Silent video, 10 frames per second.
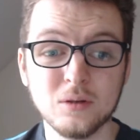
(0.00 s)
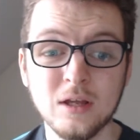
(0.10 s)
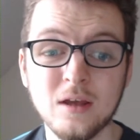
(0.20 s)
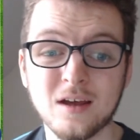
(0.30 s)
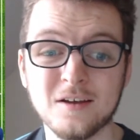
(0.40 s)

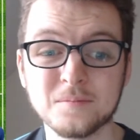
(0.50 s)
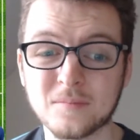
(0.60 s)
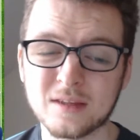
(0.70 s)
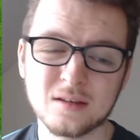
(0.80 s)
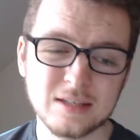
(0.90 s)
But it was
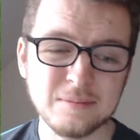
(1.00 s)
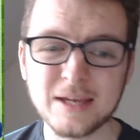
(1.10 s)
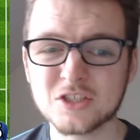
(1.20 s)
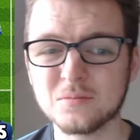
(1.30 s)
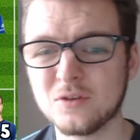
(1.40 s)
basically the
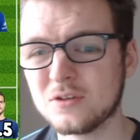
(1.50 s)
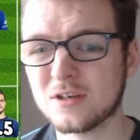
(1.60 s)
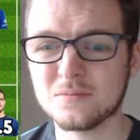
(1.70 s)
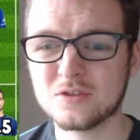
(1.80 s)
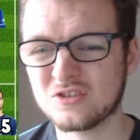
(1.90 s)
Mason Mount show
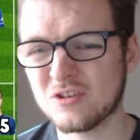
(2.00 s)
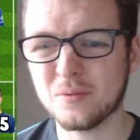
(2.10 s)
this game,